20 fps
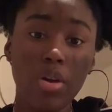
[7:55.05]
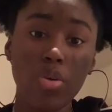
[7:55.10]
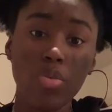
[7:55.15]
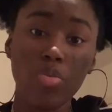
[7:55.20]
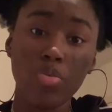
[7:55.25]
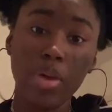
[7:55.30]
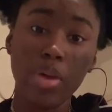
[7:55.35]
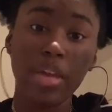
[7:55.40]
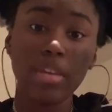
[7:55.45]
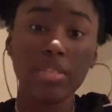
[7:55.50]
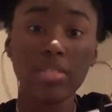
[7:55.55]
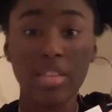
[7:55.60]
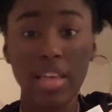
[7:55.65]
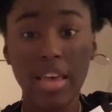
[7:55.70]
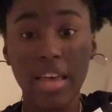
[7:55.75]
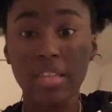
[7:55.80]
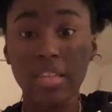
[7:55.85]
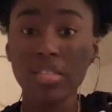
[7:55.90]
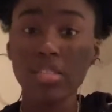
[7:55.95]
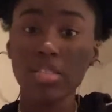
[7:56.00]
rank
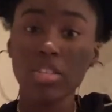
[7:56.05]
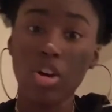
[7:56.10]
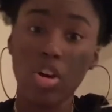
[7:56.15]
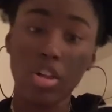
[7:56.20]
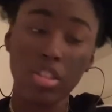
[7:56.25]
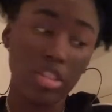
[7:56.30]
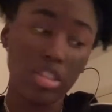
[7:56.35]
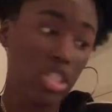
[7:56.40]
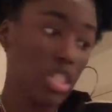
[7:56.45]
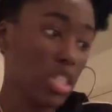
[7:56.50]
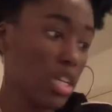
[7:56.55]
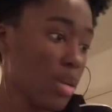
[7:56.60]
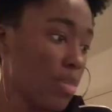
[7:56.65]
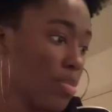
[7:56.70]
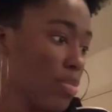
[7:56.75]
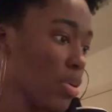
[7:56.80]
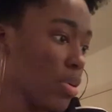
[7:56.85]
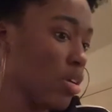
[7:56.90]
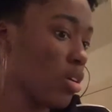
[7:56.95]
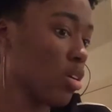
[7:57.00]
test on the
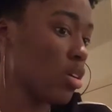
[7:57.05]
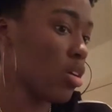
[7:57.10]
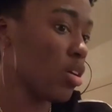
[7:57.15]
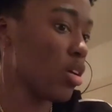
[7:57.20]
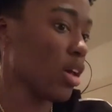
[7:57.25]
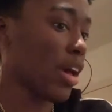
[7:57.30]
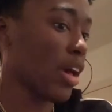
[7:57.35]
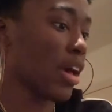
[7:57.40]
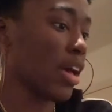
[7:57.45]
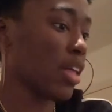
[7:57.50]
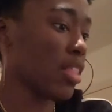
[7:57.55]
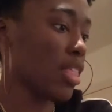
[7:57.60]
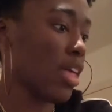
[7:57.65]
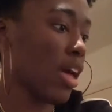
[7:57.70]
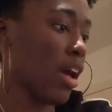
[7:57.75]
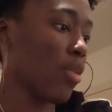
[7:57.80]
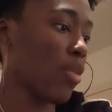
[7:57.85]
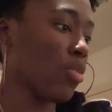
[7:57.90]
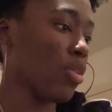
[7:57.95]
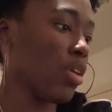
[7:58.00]
ship. I got
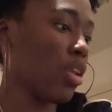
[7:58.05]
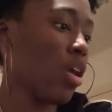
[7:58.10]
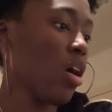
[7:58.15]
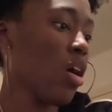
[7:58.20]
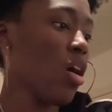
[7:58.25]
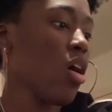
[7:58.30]
that one.